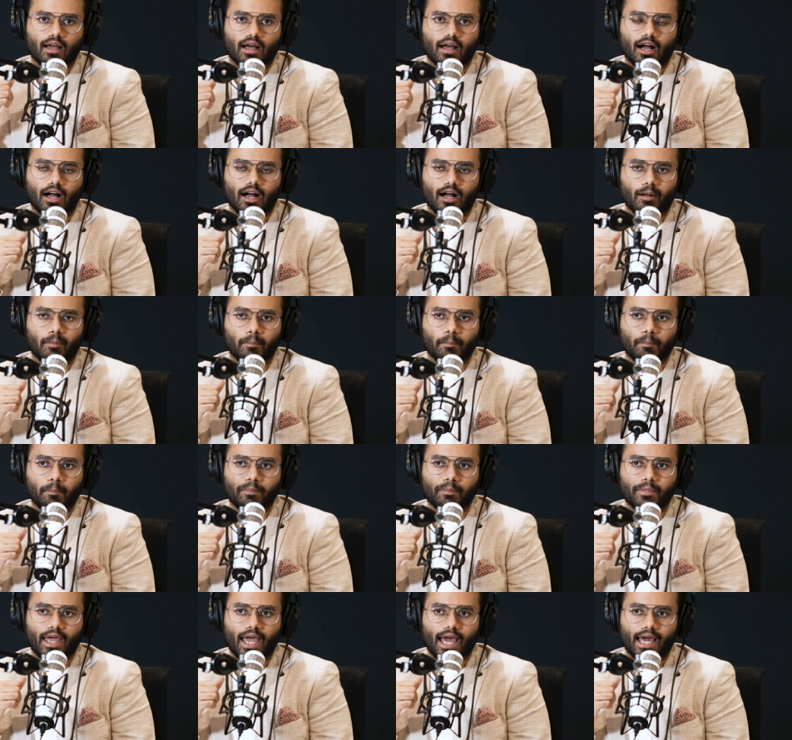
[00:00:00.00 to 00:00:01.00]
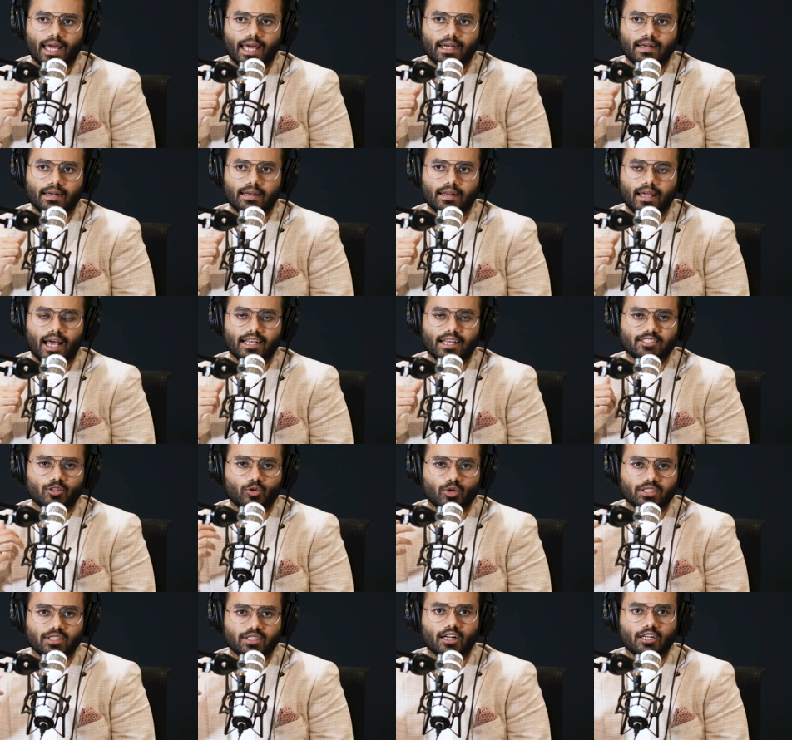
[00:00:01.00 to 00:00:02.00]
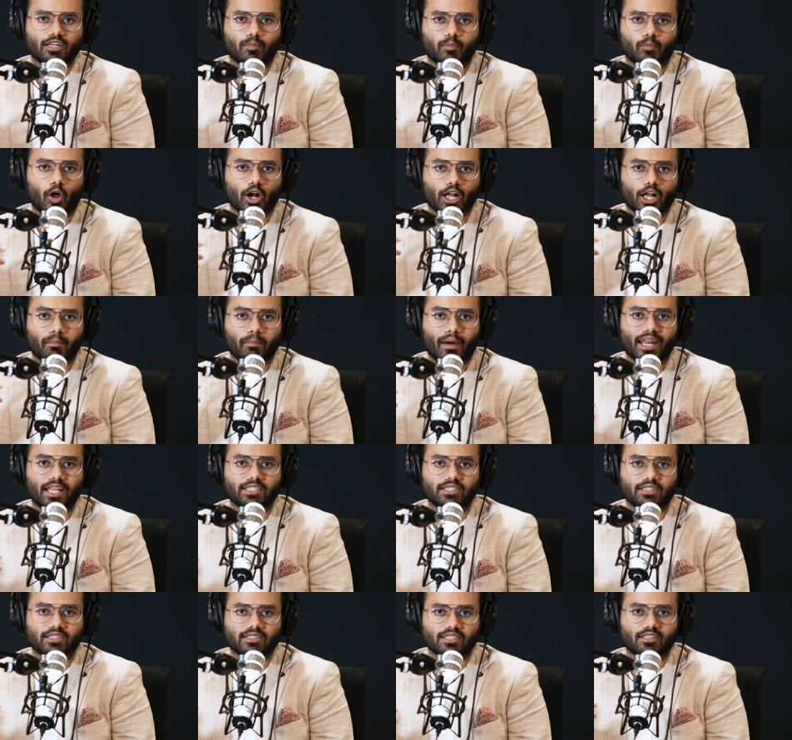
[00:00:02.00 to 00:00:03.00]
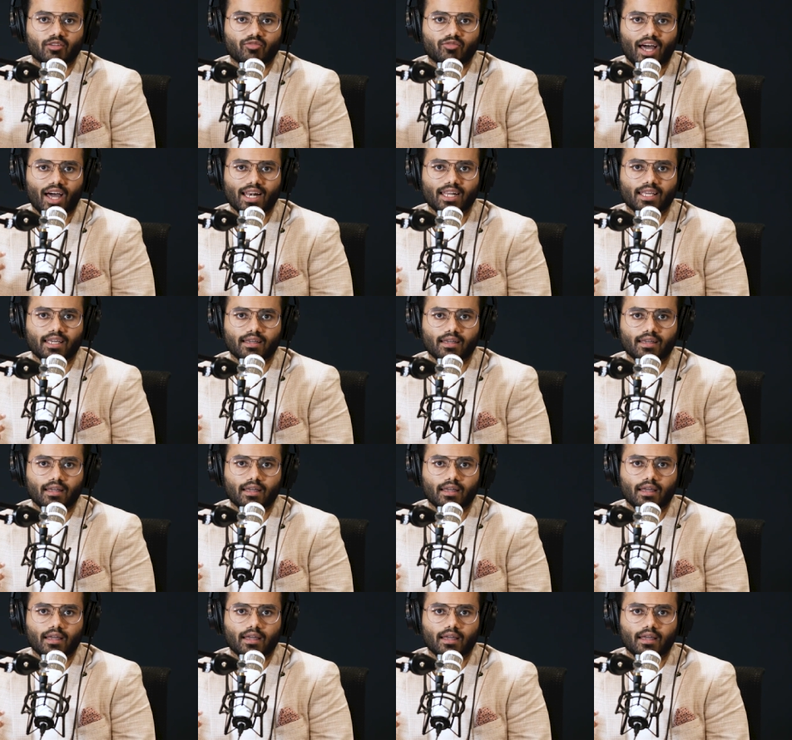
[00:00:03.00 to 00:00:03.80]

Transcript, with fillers: Um, and as a result, product managers in the valley